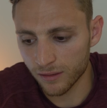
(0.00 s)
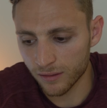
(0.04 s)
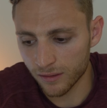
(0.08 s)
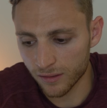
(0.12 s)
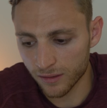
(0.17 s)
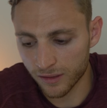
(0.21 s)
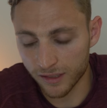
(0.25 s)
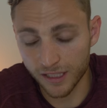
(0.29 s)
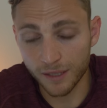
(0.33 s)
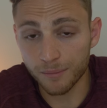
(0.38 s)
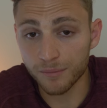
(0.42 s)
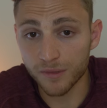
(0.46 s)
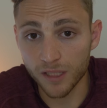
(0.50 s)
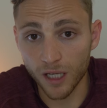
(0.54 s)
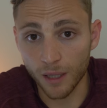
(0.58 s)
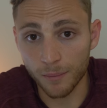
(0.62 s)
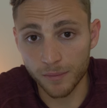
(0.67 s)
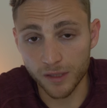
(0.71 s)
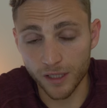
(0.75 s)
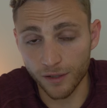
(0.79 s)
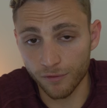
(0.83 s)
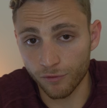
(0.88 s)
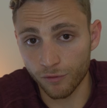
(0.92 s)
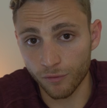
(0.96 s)

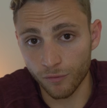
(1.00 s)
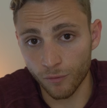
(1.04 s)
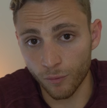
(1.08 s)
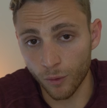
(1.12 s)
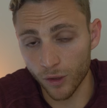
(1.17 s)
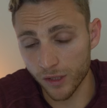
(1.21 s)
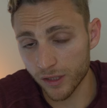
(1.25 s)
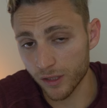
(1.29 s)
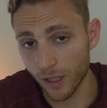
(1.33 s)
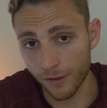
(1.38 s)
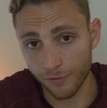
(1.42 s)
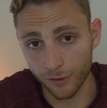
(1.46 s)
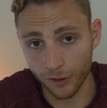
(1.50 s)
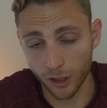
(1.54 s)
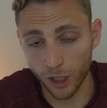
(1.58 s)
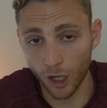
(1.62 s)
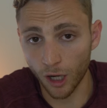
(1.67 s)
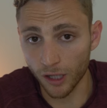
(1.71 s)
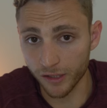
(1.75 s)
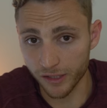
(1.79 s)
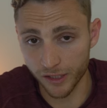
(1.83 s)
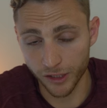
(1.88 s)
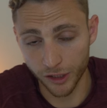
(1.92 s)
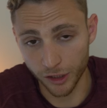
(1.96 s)
symptoms of what's ever
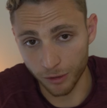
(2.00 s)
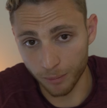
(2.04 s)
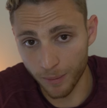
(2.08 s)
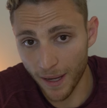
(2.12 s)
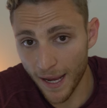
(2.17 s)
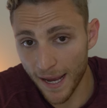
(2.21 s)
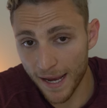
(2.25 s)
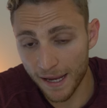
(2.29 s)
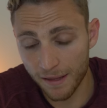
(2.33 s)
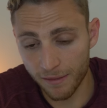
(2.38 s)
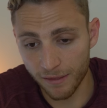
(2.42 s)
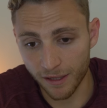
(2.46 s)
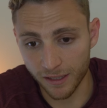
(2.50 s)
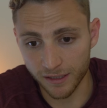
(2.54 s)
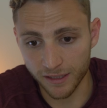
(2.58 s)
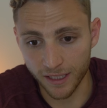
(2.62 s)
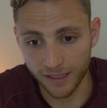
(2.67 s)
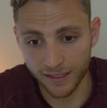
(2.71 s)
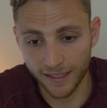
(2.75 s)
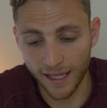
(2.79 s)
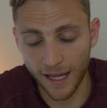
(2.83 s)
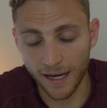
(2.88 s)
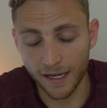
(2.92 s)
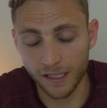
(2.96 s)
causing your pain, things
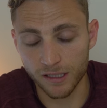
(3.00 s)
like that.